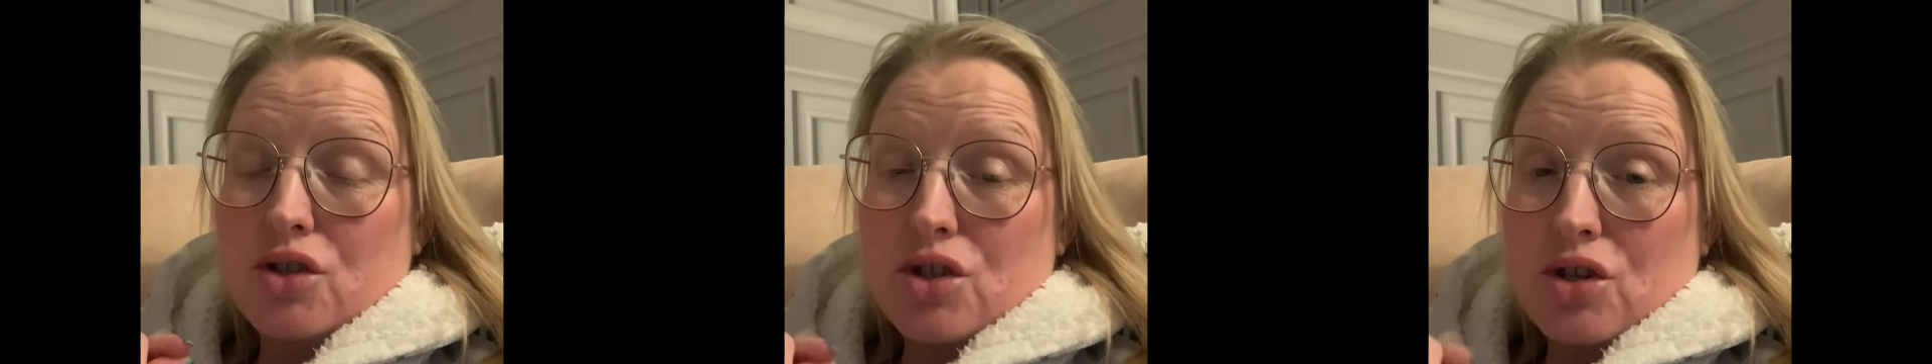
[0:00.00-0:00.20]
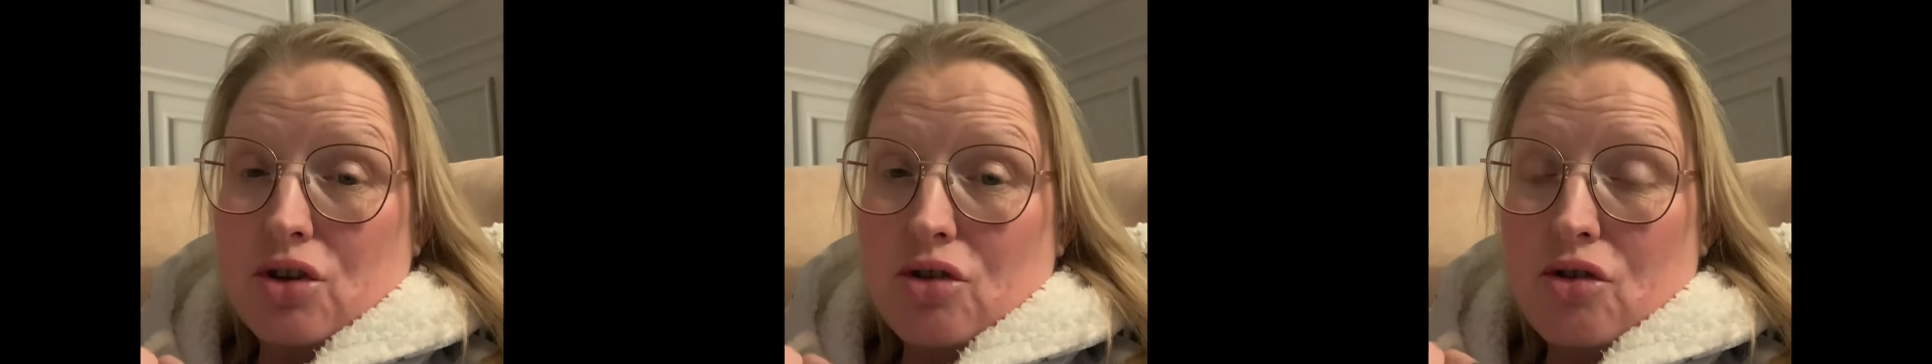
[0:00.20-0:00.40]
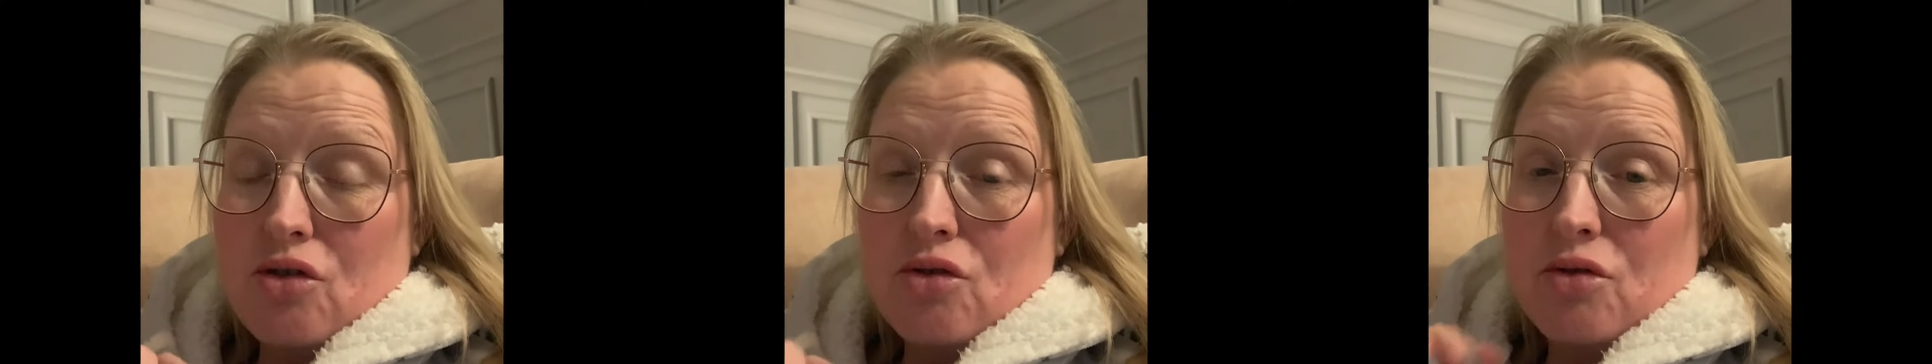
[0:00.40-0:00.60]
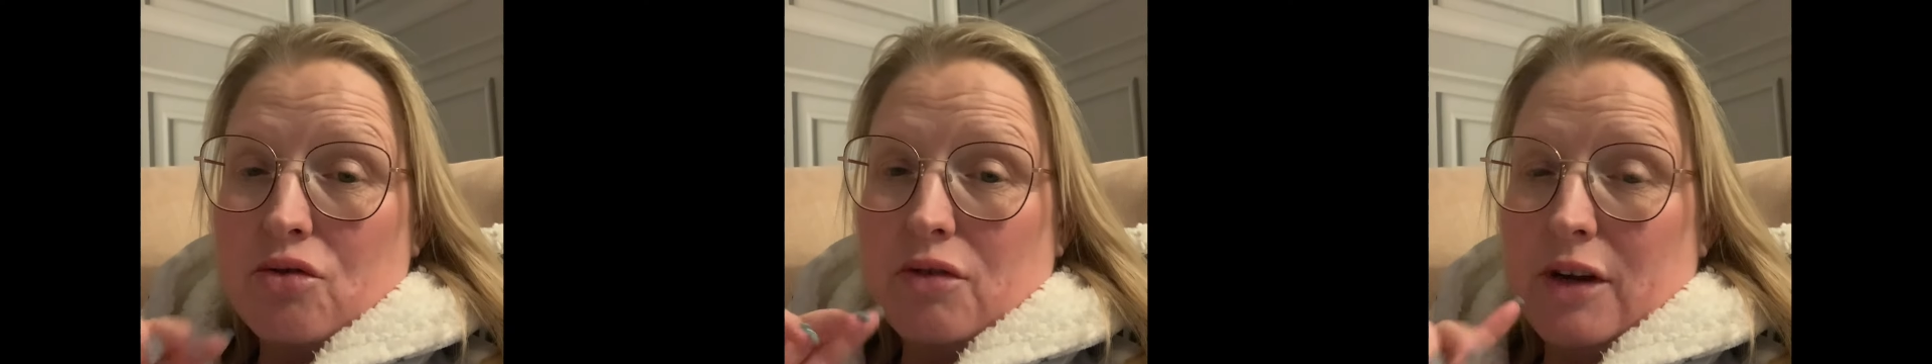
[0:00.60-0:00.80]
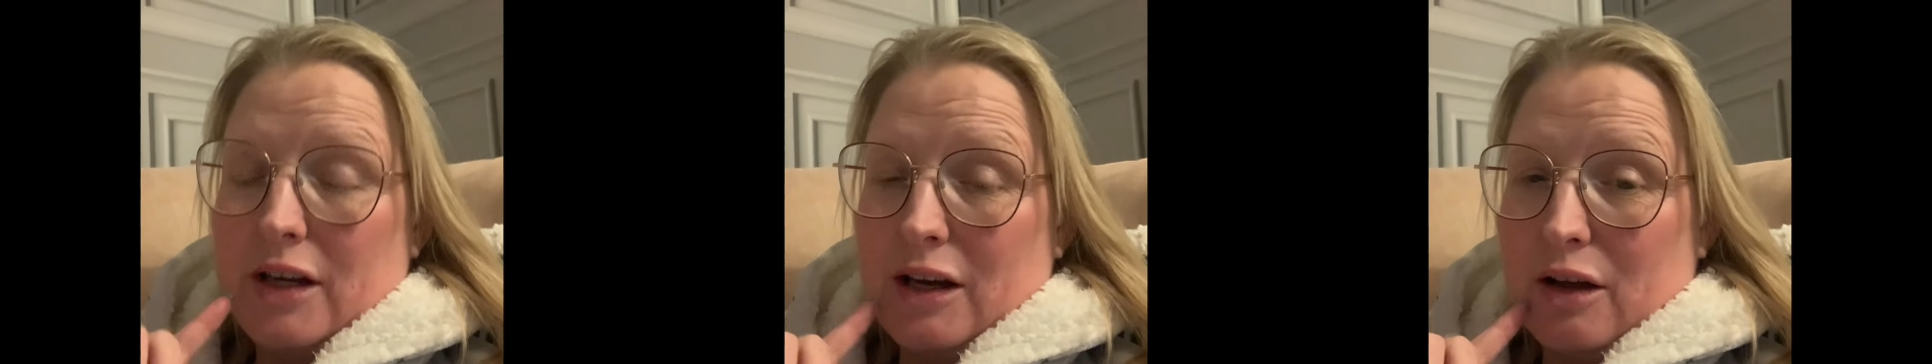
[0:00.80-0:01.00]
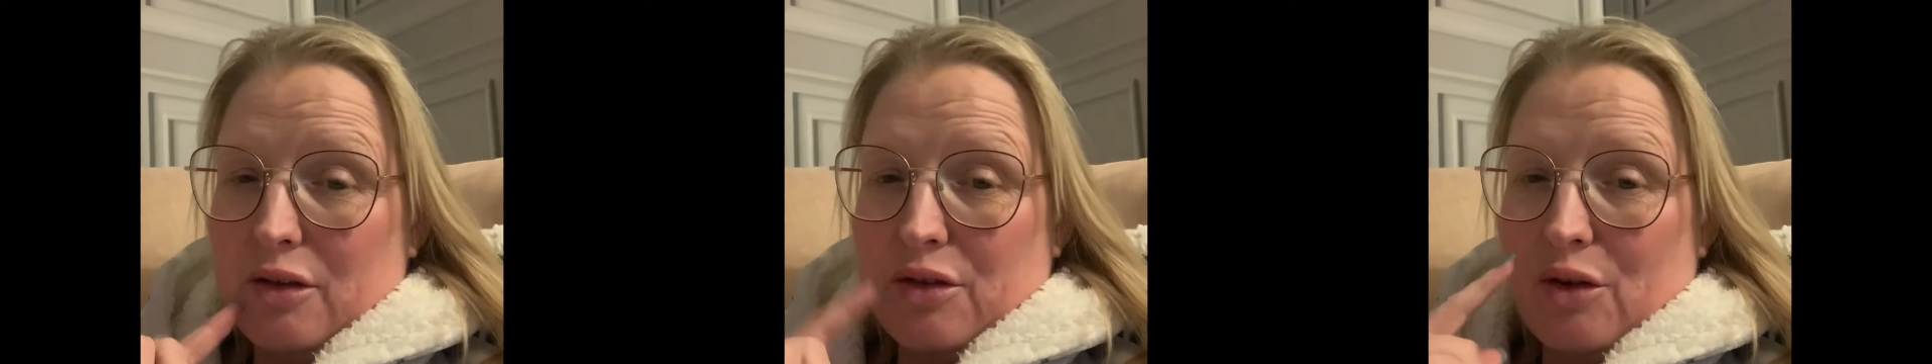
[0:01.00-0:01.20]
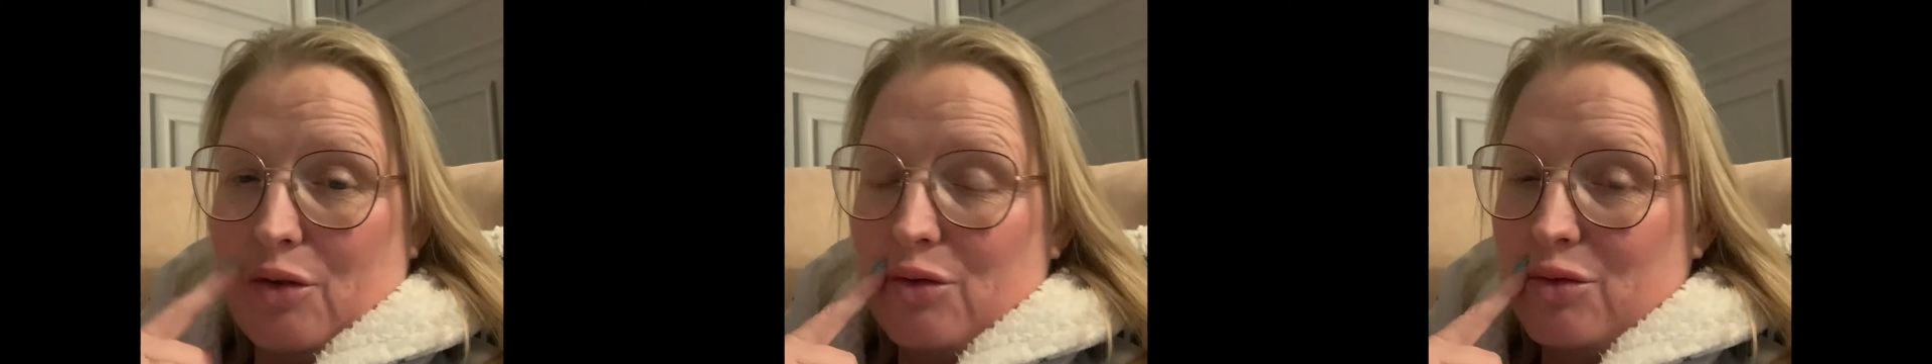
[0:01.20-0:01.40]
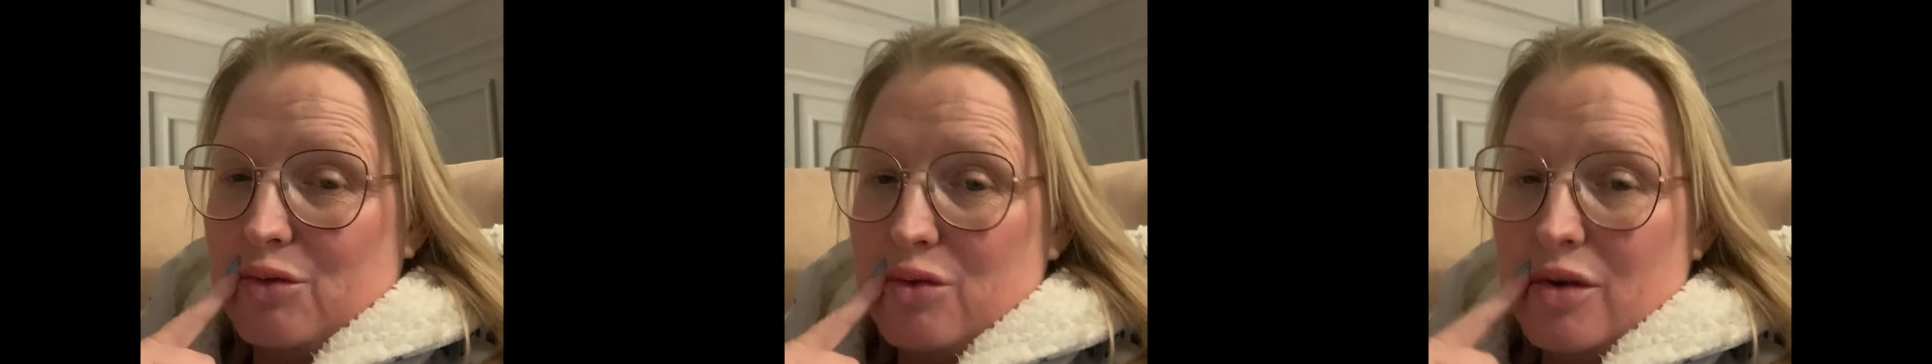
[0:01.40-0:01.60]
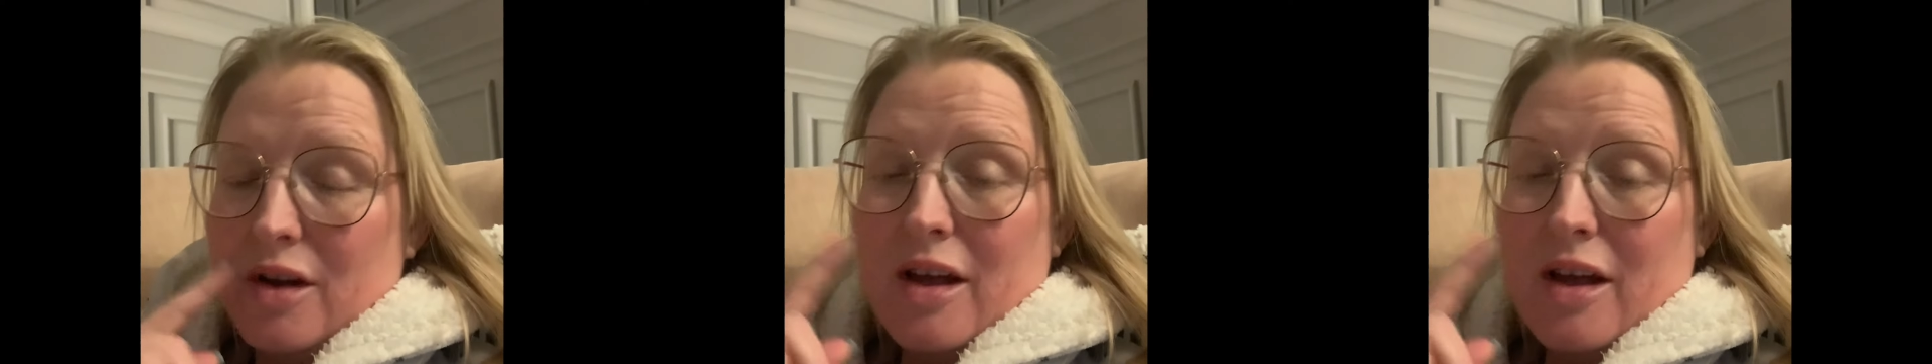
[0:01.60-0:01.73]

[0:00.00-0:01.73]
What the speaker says: so hungry and I thought, oh,